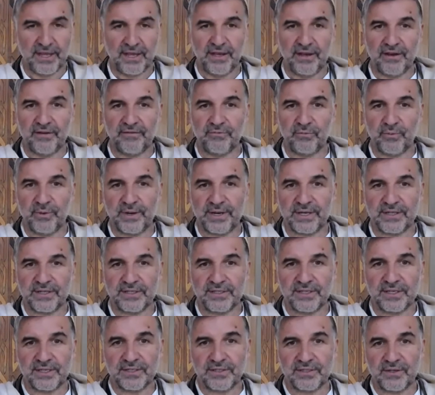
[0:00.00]
of
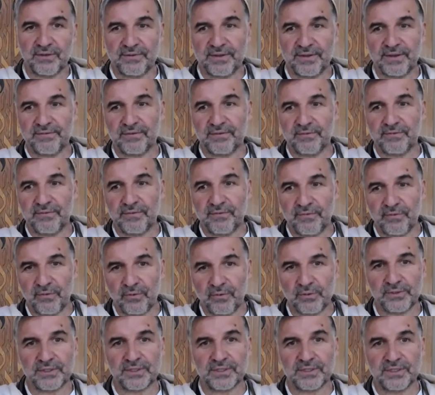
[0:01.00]
witnesses who've given
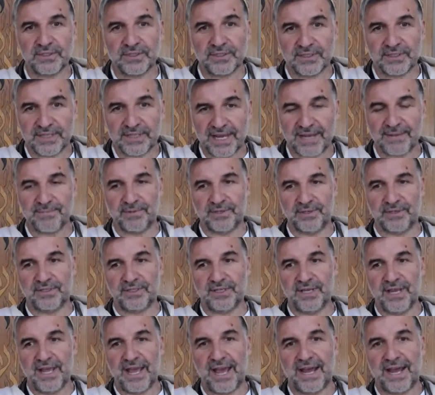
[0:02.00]
false statements